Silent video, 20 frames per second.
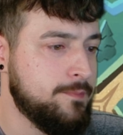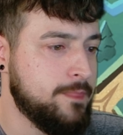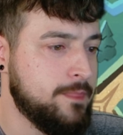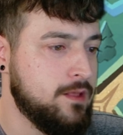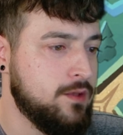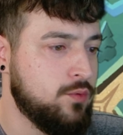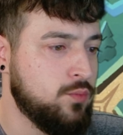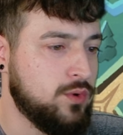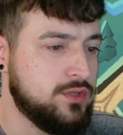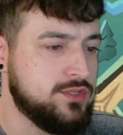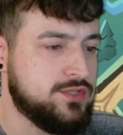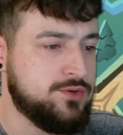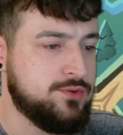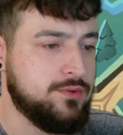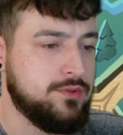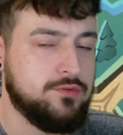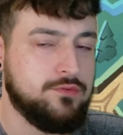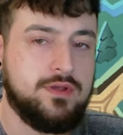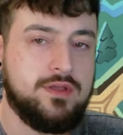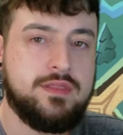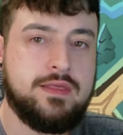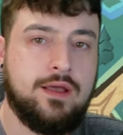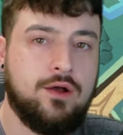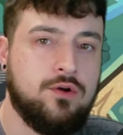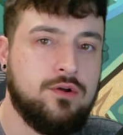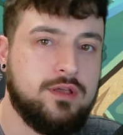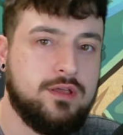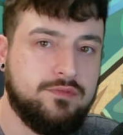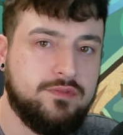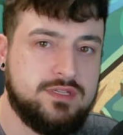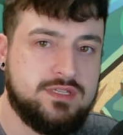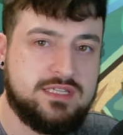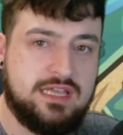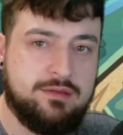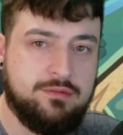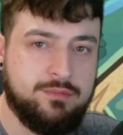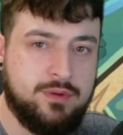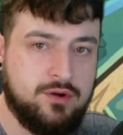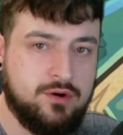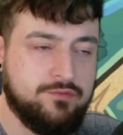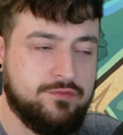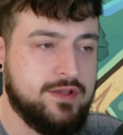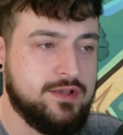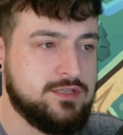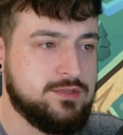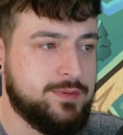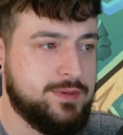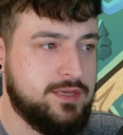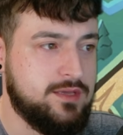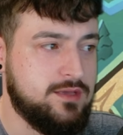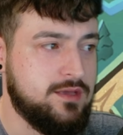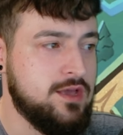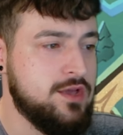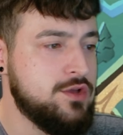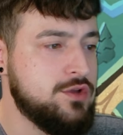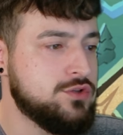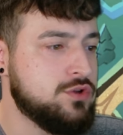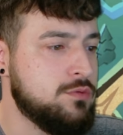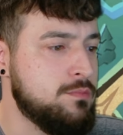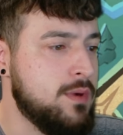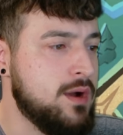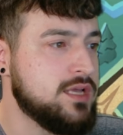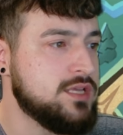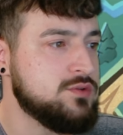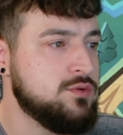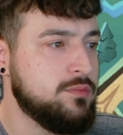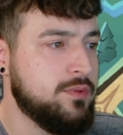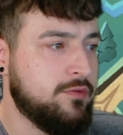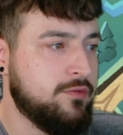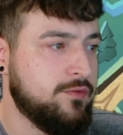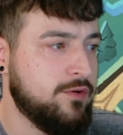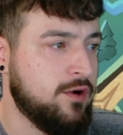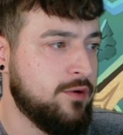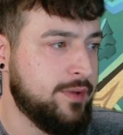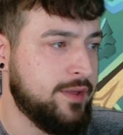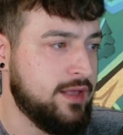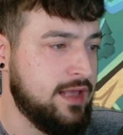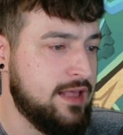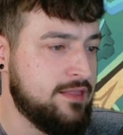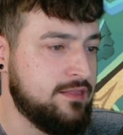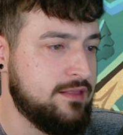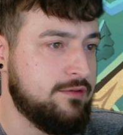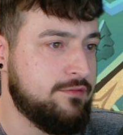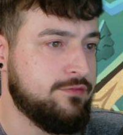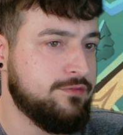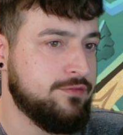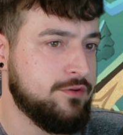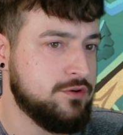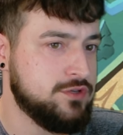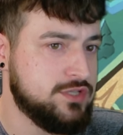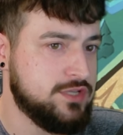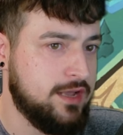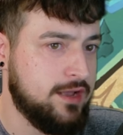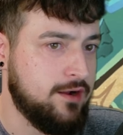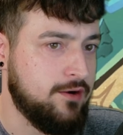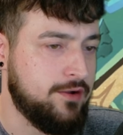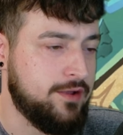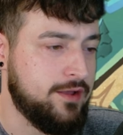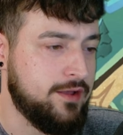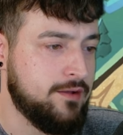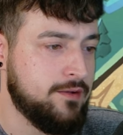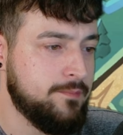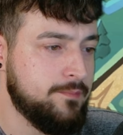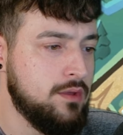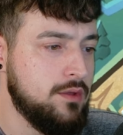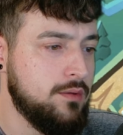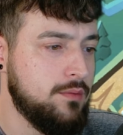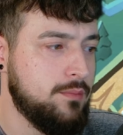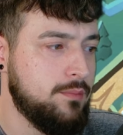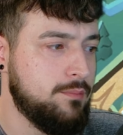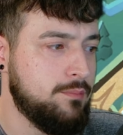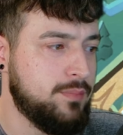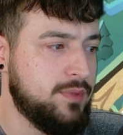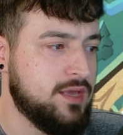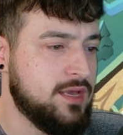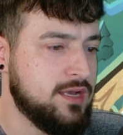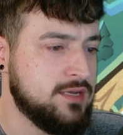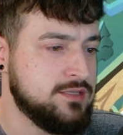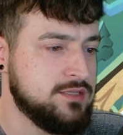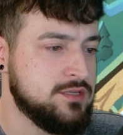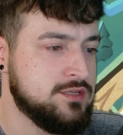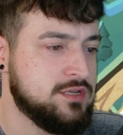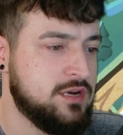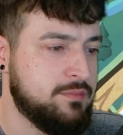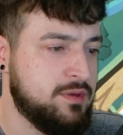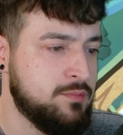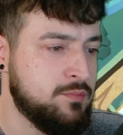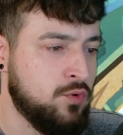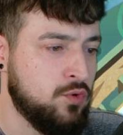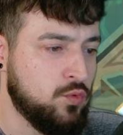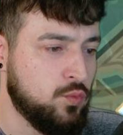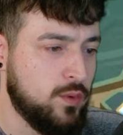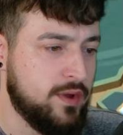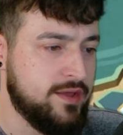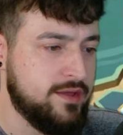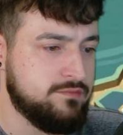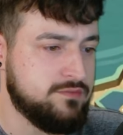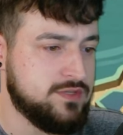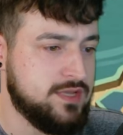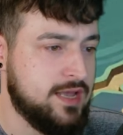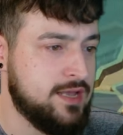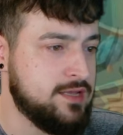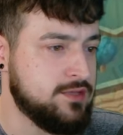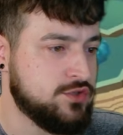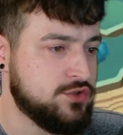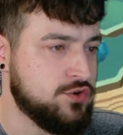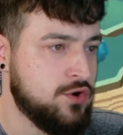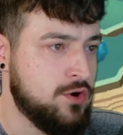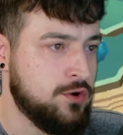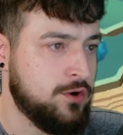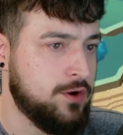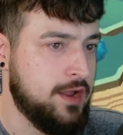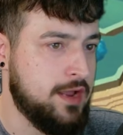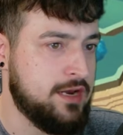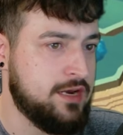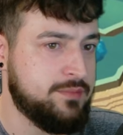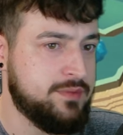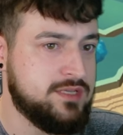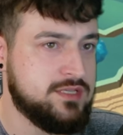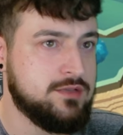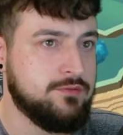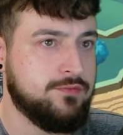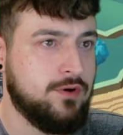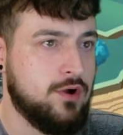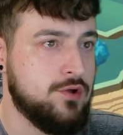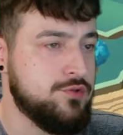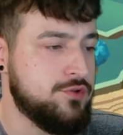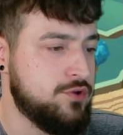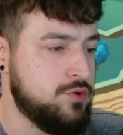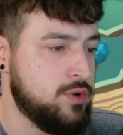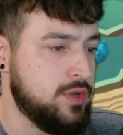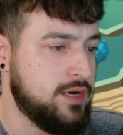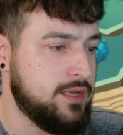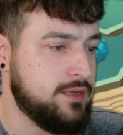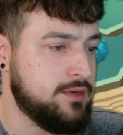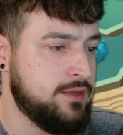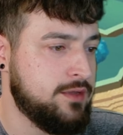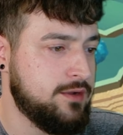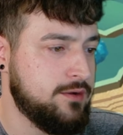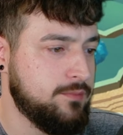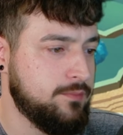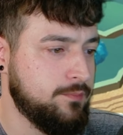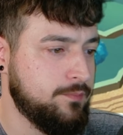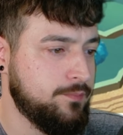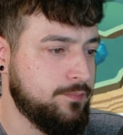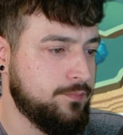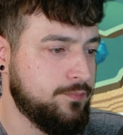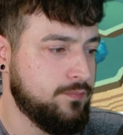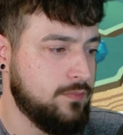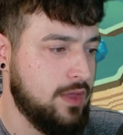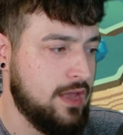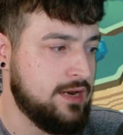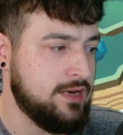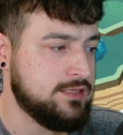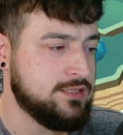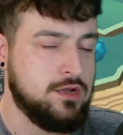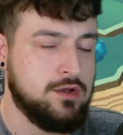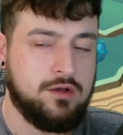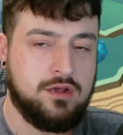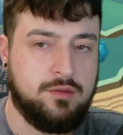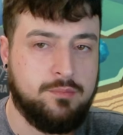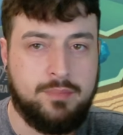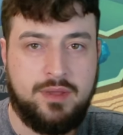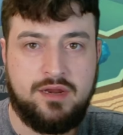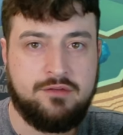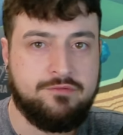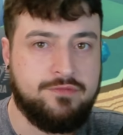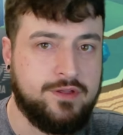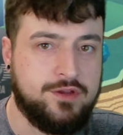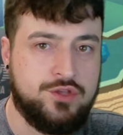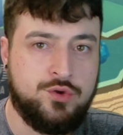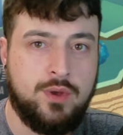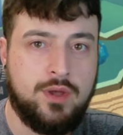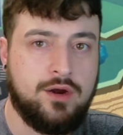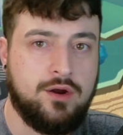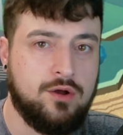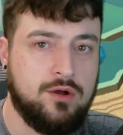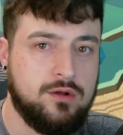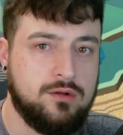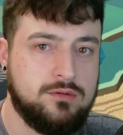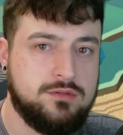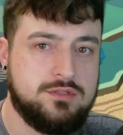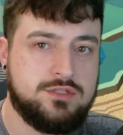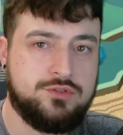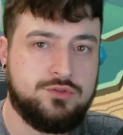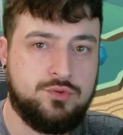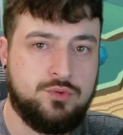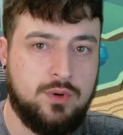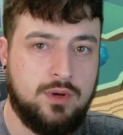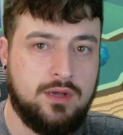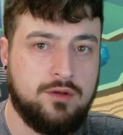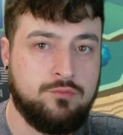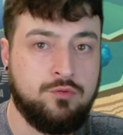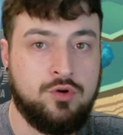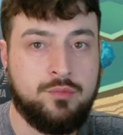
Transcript: 1, 2, and 3, they all give the same amount of XP. So you might as well be farming in the first area because there's going to be more waves and stronger enemies the farther you get in here. And it's not going to benefit you at all to Ruby